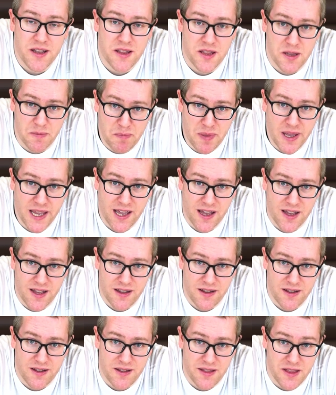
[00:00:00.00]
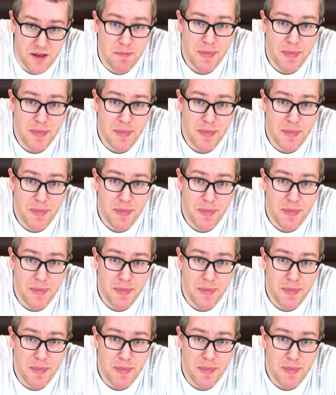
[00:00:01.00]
The bigger, the